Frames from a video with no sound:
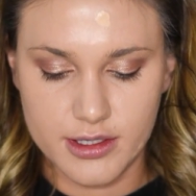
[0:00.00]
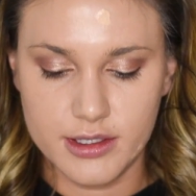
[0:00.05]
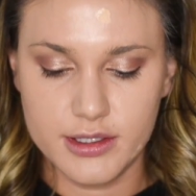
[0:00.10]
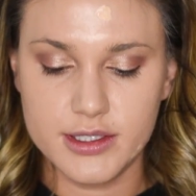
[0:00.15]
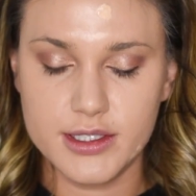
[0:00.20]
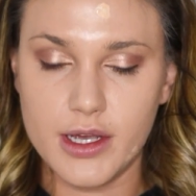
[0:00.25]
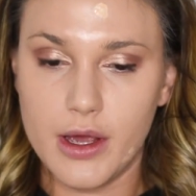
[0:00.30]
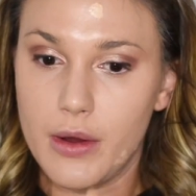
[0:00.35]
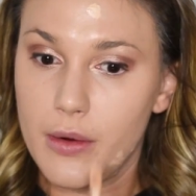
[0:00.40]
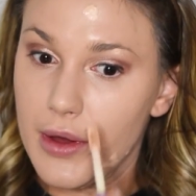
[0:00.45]

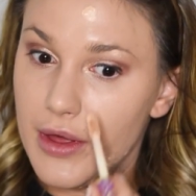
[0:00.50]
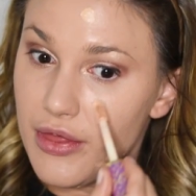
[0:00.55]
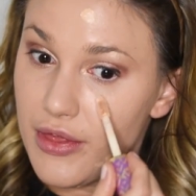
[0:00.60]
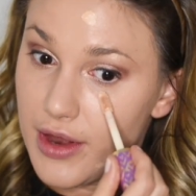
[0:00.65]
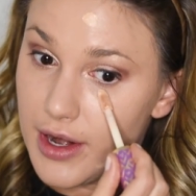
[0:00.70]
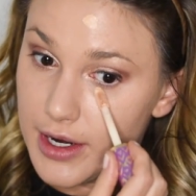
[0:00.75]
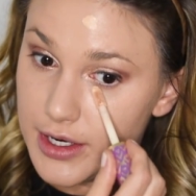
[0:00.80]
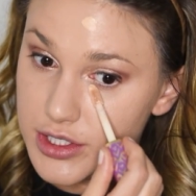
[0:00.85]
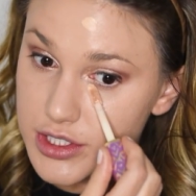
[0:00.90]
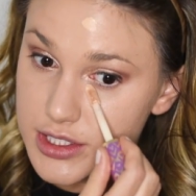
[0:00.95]
So, and
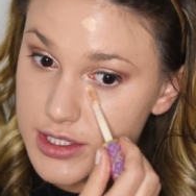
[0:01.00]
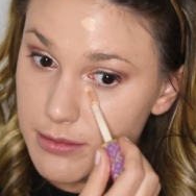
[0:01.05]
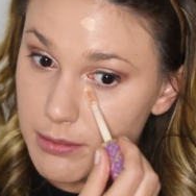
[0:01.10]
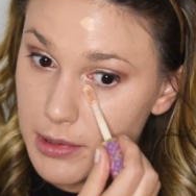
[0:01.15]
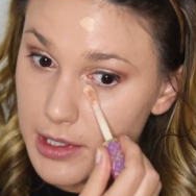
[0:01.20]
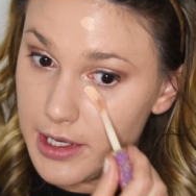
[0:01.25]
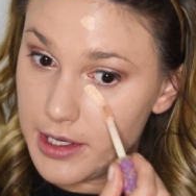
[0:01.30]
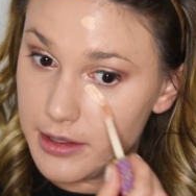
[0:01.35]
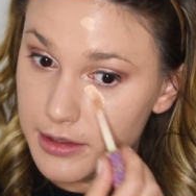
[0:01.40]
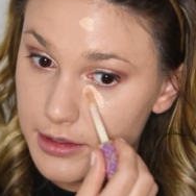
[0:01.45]
then I just
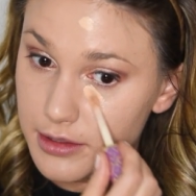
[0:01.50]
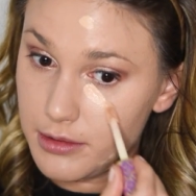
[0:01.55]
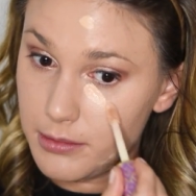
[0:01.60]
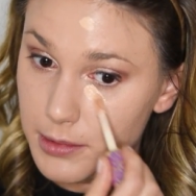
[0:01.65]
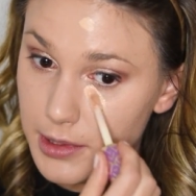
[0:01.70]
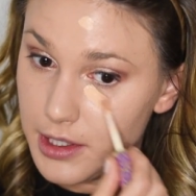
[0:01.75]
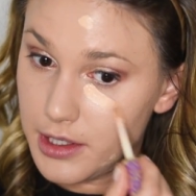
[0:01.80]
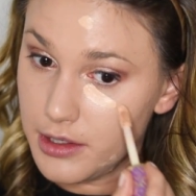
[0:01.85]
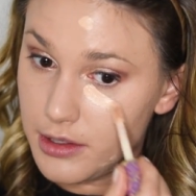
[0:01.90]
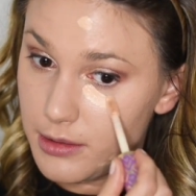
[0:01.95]
apply a little
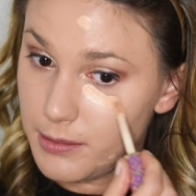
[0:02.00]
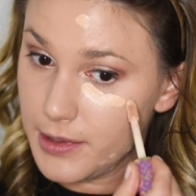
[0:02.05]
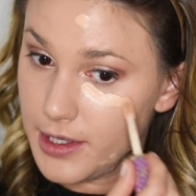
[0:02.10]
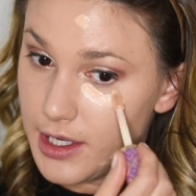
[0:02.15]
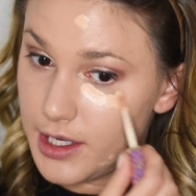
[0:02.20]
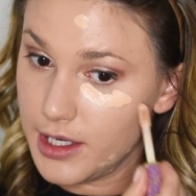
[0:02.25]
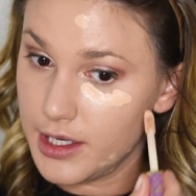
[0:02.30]
bit under my